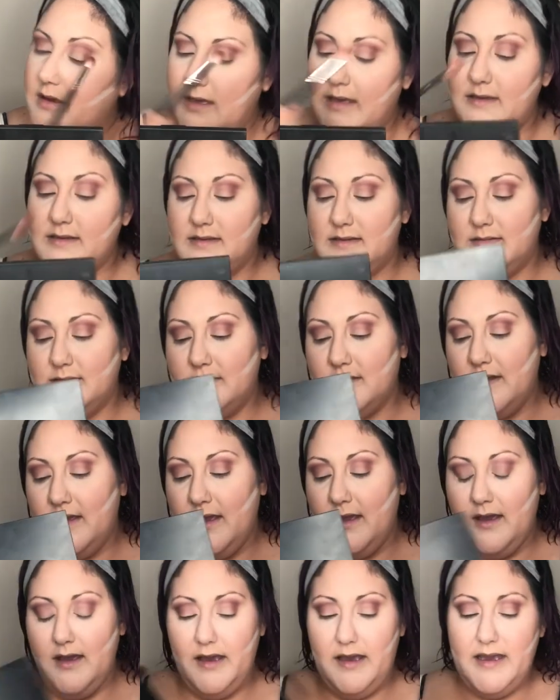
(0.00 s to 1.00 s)
He's,
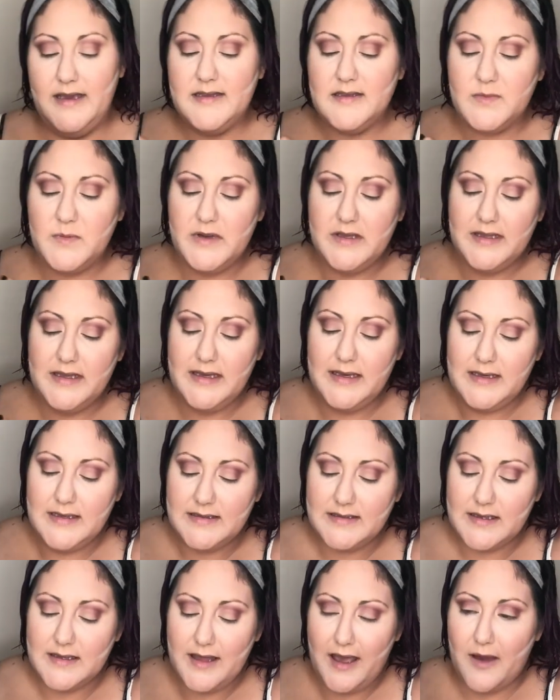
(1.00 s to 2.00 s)
he's really
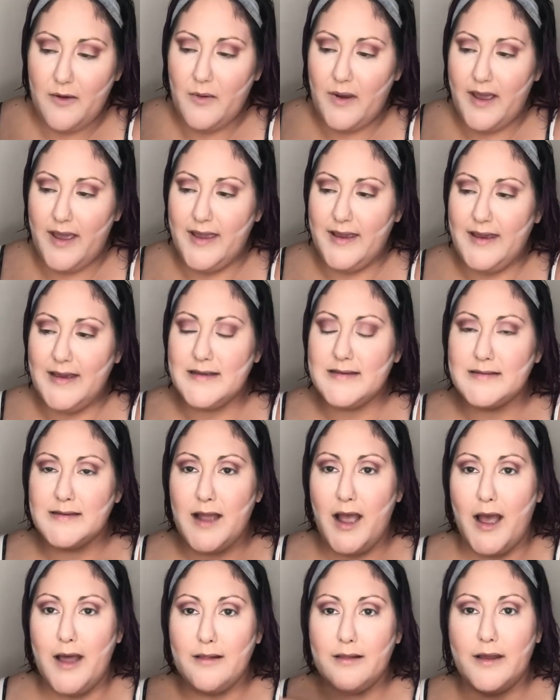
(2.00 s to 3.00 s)
easy that way. He's
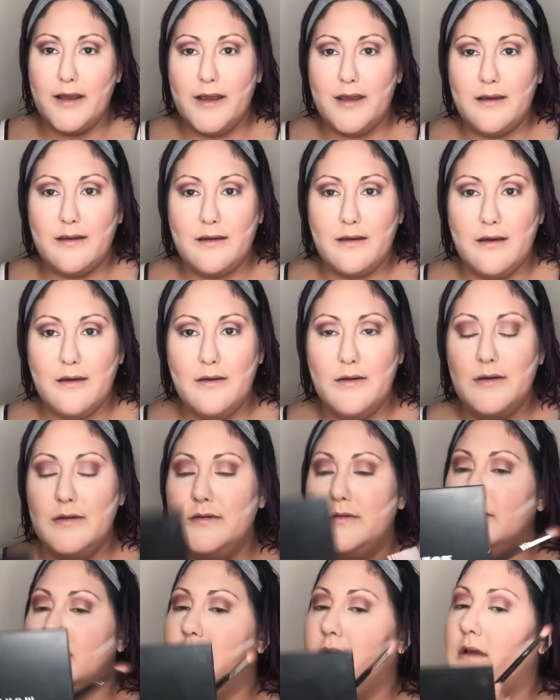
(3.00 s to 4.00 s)
not like
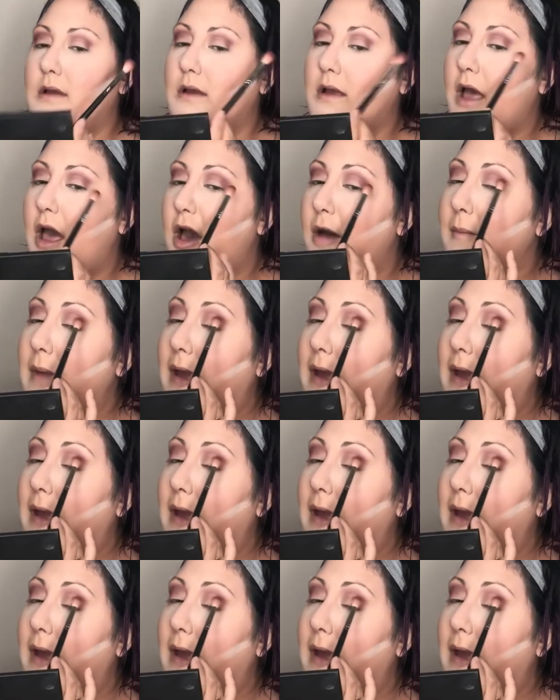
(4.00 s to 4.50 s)
oh